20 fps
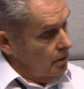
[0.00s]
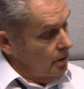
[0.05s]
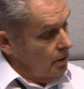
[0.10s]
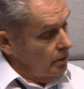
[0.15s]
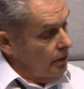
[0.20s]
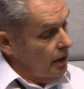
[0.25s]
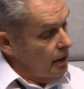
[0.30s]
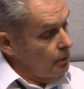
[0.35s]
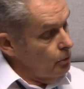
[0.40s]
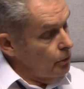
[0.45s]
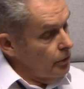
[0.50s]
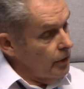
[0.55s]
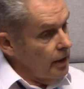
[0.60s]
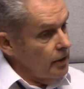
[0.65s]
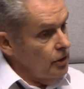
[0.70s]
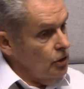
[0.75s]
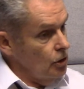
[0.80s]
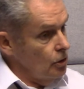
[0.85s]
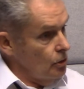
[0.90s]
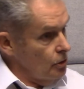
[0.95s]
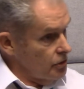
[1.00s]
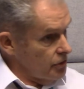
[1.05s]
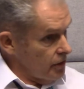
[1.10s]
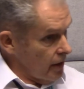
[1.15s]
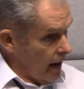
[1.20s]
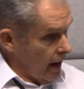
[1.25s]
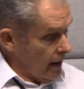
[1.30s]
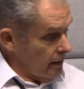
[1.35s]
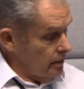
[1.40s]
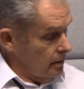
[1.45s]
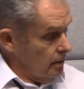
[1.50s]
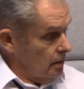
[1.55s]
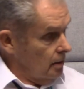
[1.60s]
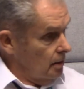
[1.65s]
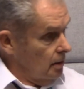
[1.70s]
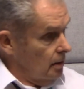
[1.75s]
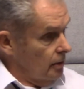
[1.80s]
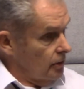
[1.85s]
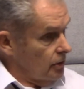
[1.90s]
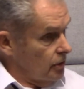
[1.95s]
They will then use that
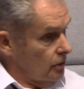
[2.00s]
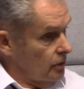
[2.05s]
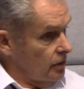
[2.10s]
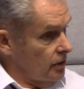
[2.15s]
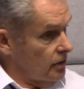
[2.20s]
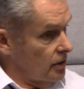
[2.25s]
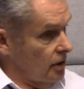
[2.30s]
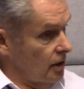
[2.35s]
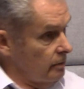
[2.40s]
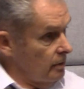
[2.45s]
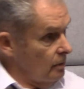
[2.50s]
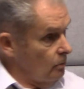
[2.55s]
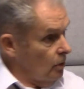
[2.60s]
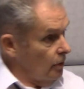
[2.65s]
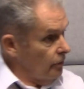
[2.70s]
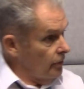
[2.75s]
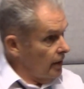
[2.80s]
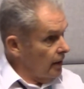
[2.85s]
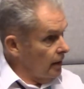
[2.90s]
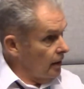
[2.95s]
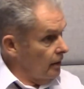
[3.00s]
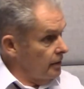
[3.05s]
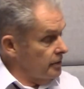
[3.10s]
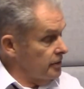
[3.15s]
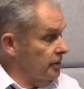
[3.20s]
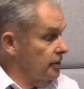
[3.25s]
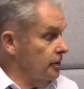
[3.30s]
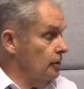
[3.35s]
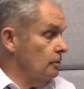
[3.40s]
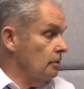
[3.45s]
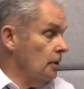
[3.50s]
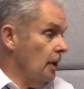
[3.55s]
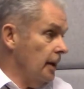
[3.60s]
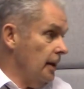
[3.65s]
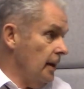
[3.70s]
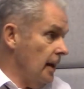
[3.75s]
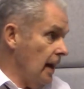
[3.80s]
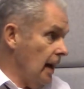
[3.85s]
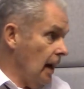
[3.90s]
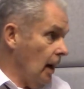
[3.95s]
to determine what they're going to do right
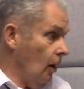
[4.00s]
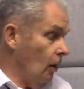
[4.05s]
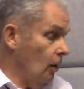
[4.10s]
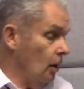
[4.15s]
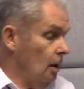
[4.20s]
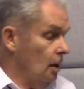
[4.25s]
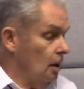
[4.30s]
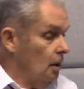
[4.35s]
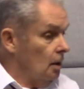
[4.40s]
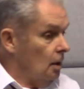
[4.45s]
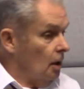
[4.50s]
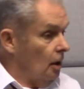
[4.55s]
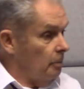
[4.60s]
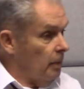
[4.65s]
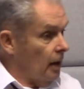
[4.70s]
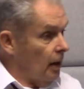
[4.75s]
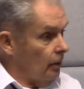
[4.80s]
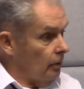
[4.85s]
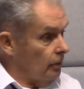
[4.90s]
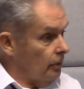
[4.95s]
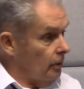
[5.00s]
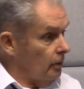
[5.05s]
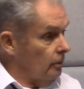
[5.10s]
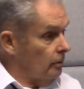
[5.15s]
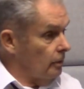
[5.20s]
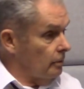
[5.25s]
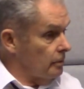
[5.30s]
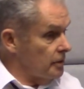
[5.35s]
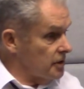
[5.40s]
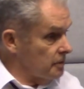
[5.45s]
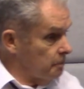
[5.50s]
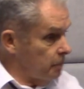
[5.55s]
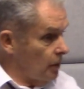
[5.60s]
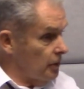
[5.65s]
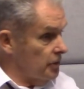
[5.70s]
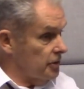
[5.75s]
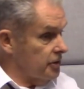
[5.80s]
now about the response that